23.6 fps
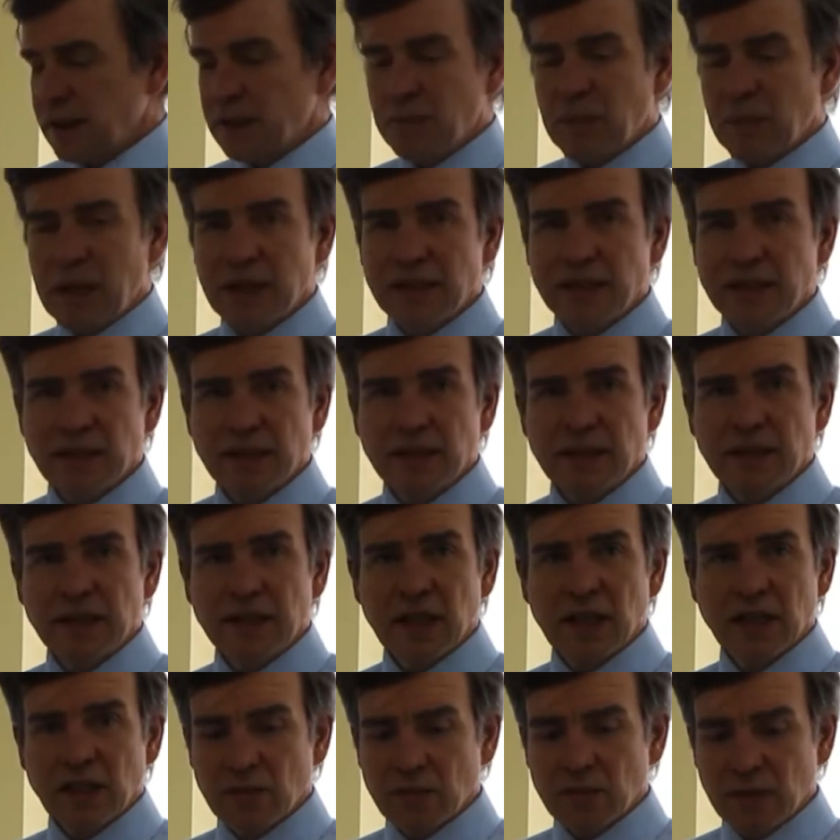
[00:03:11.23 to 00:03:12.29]
By
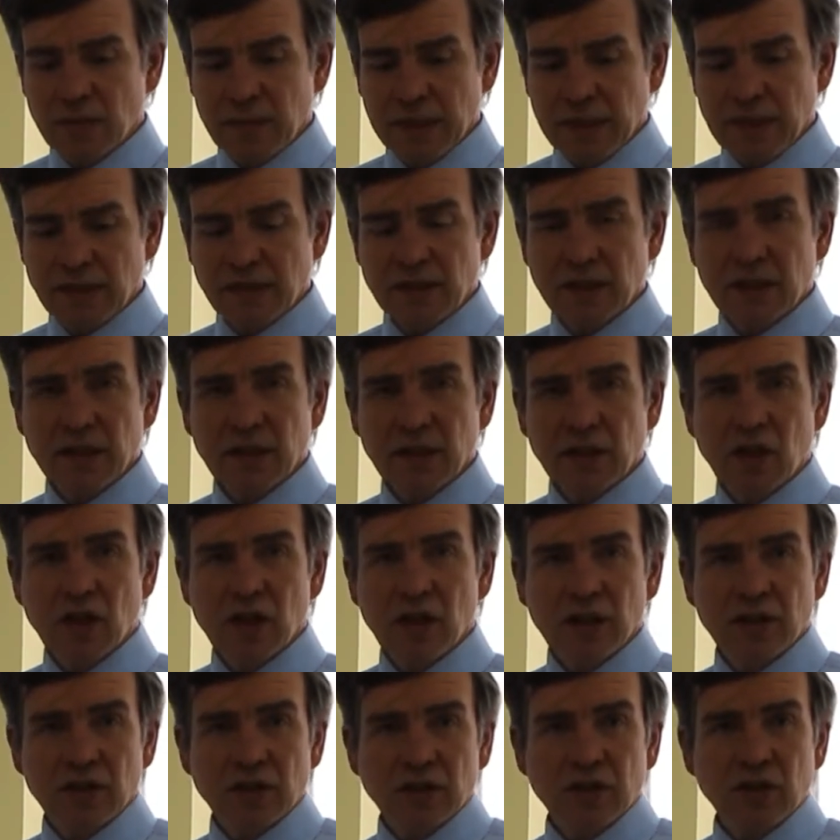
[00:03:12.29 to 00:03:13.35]
detachable means that the
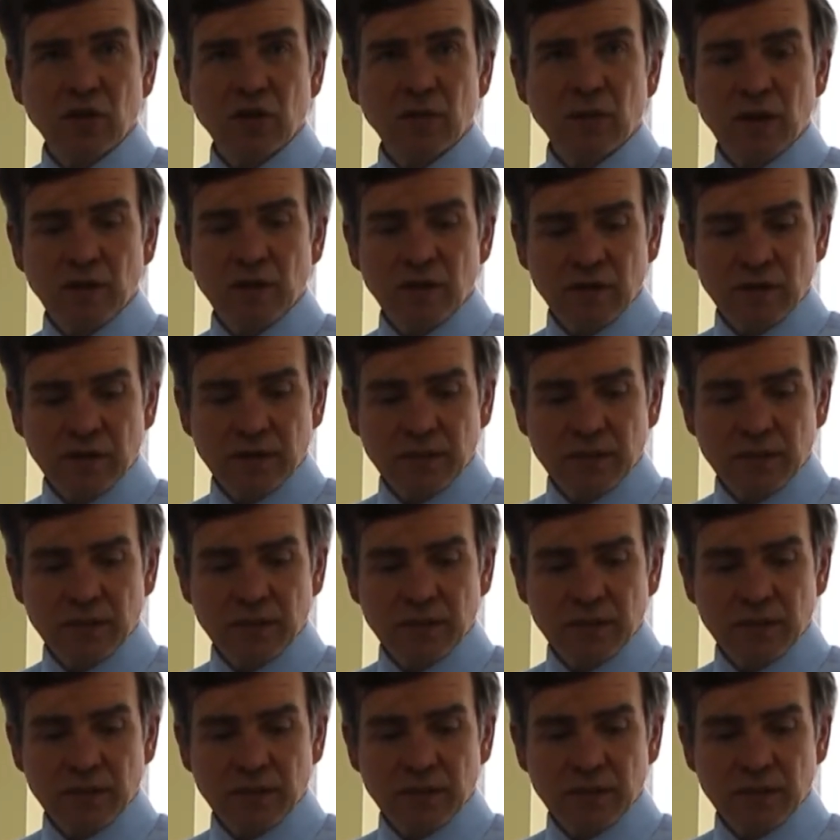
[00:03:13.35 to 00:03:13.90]
collar does come off,